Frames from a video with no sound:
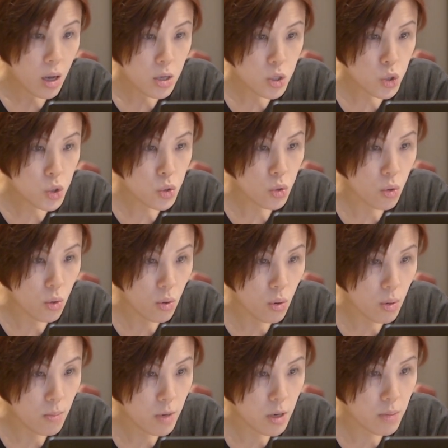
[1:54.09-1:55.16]
So
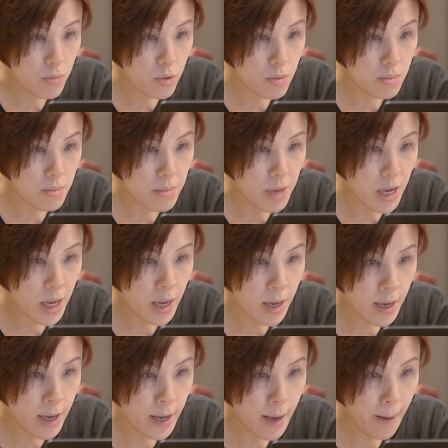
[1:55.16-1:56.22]
I'm going to put big